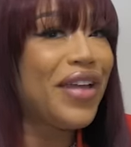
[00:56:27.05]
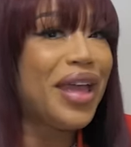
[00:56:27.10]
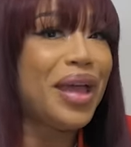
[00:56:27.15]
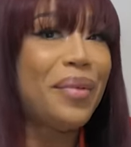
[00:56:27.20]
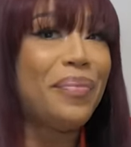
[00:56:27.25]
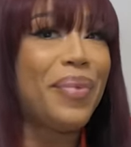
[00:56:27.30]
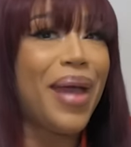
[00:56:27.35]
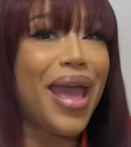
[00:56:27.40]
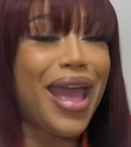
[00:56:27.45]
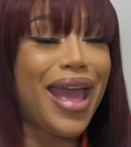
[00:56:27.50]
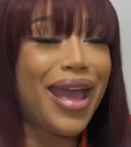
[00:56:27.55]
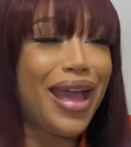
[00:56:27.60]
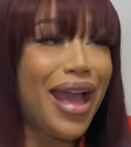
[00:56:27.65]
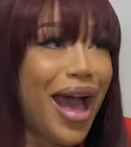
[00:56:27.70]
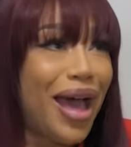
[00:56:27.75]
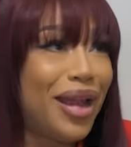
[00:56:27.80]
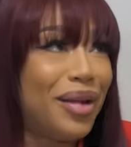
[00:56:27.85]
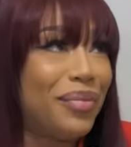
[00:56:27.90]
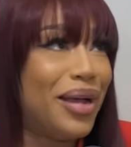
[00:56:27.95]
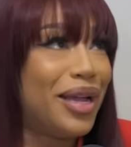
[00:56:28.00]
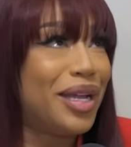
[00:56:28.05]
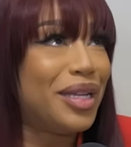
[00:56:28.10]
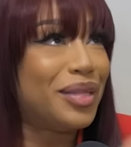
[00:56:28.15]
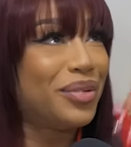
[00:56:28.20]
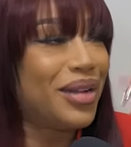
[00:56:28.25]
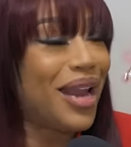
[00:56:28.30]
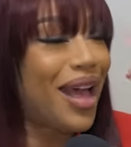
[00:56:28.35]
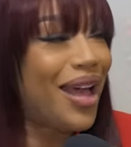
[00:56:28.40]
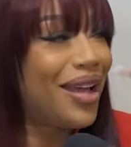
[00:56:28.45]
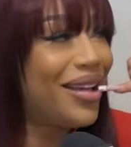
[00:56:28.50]
I feel bad calling my
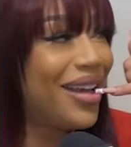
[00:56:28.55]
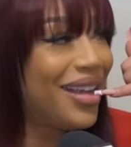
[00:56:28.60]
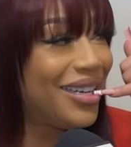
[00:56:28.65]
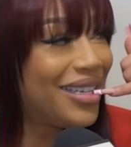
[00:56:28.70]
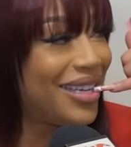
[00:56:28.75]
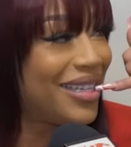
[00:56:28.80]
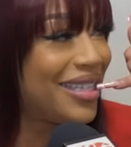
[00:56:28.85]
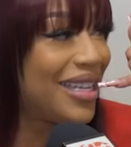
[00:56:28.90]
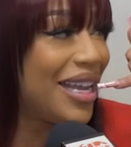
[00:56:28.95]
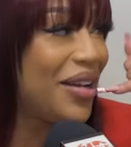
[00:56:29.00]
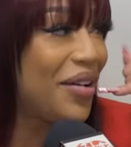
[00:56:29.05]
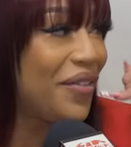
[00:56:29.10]
husband like, I just